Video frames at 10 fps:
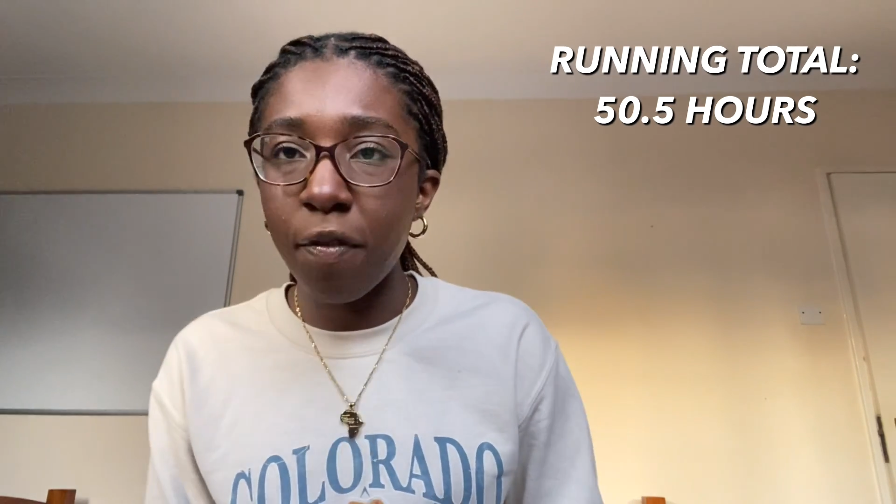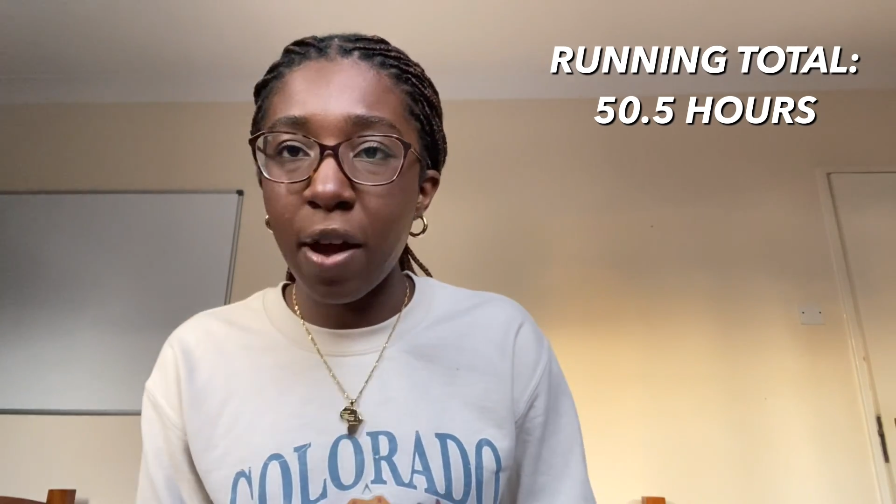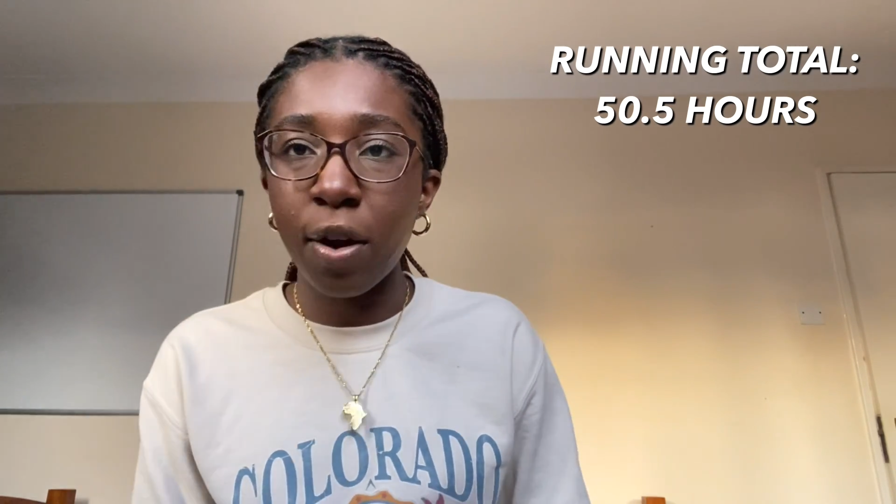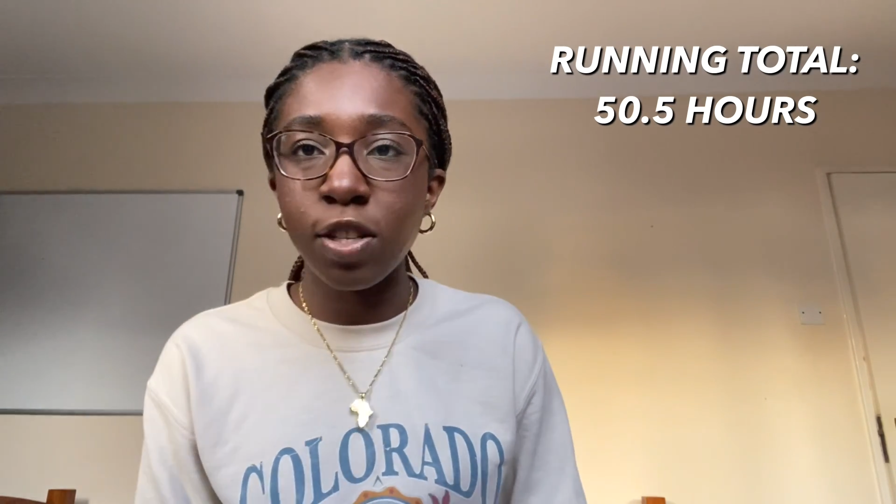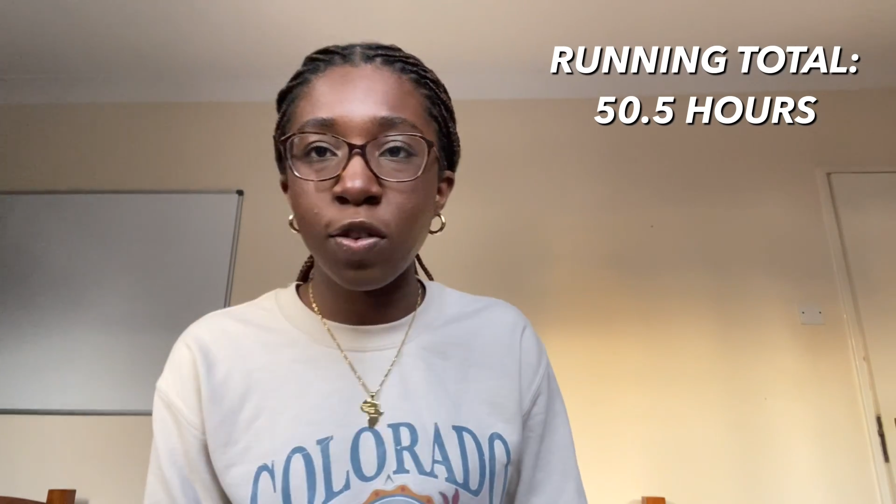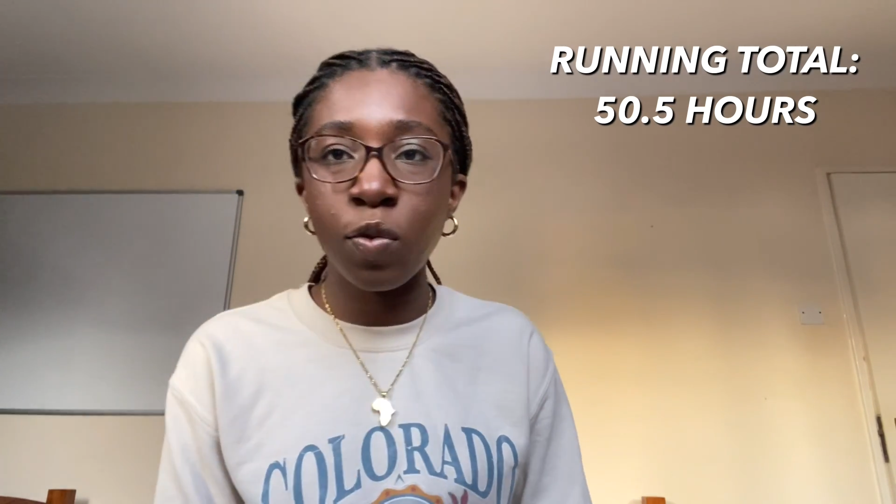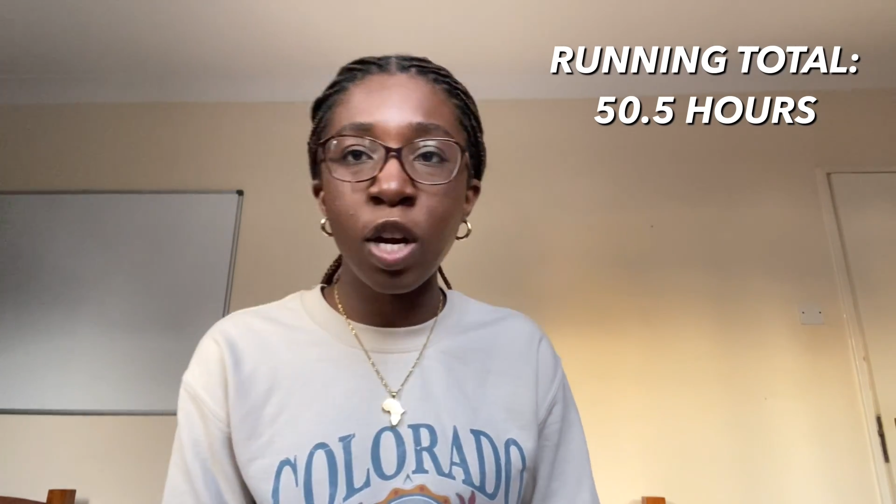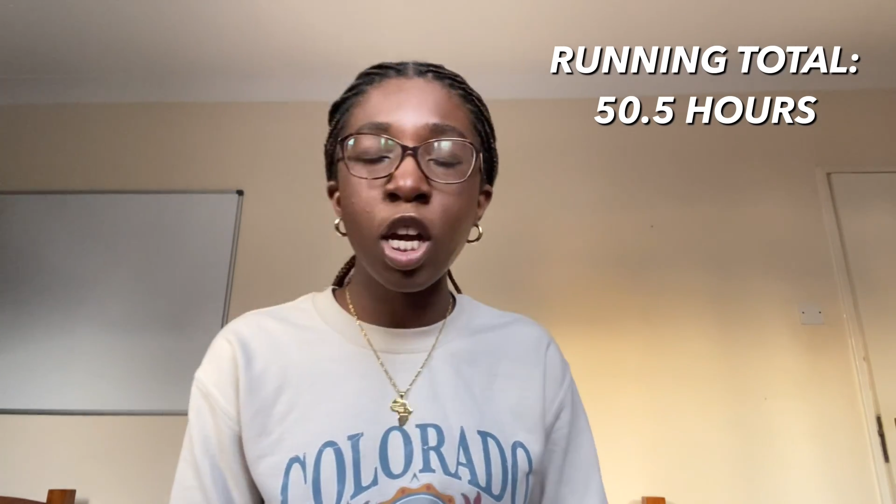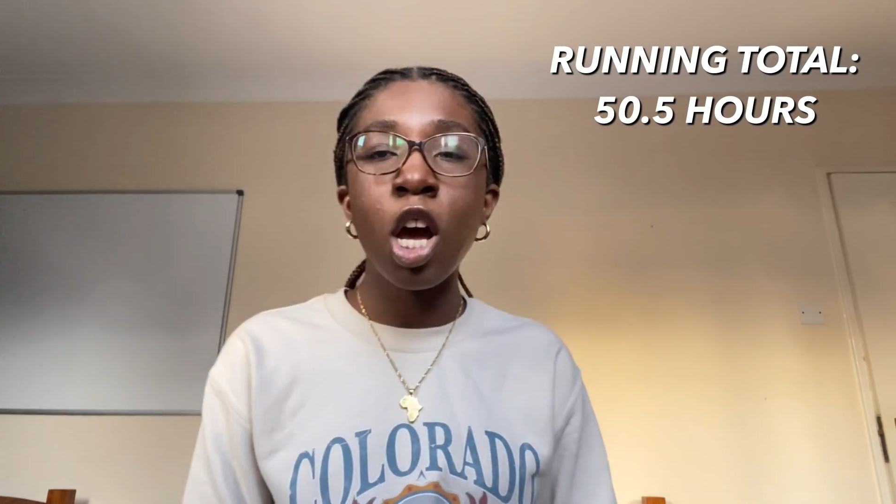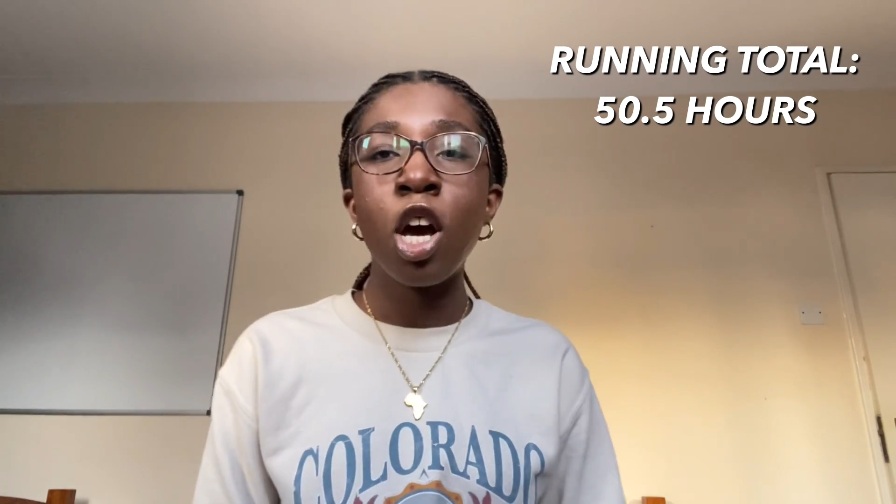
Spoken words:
hours of work.